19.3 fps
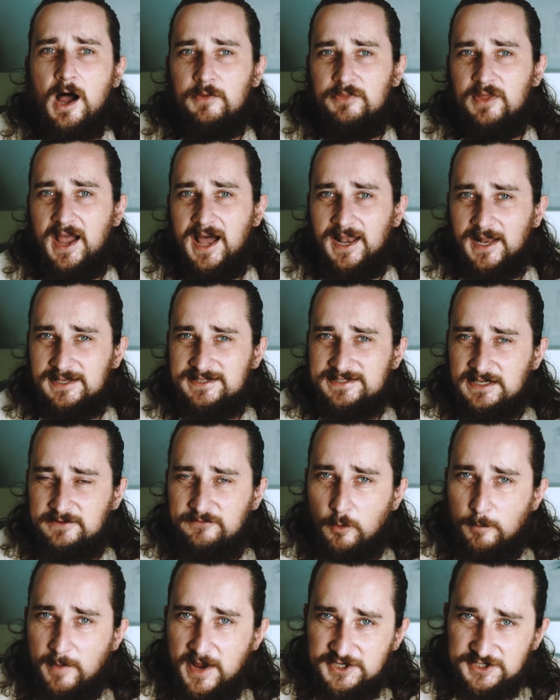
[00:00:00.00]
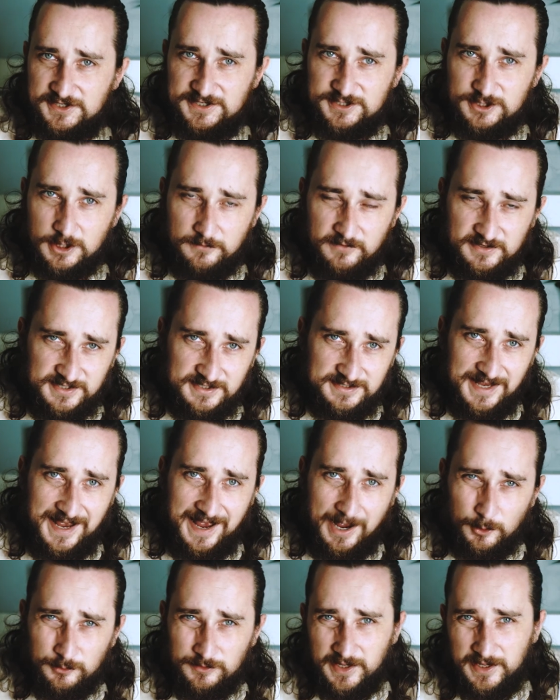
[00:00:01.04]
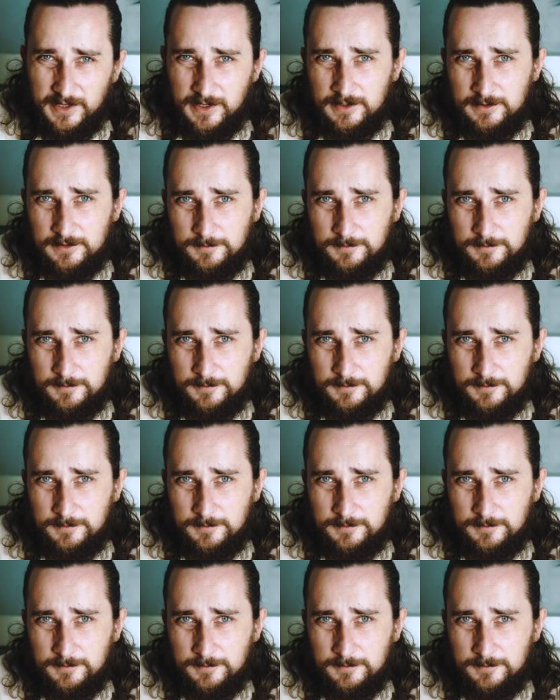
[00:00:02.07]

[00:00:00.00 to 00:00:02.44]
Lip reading: other LLC formation services out there,